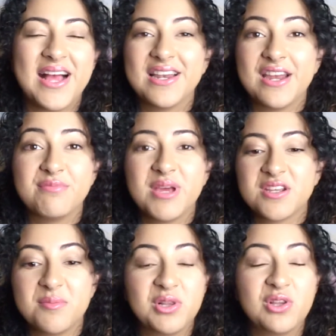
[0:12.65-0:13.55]
and I've
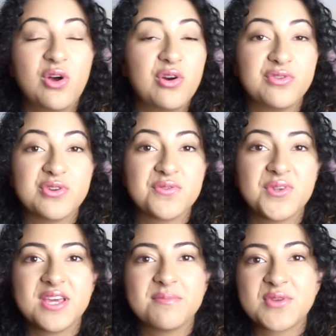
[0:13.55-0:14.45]
picked up a lot of useful
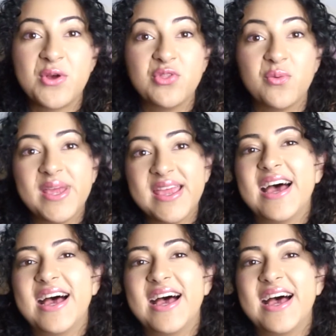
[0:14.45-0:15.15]
tips on the way,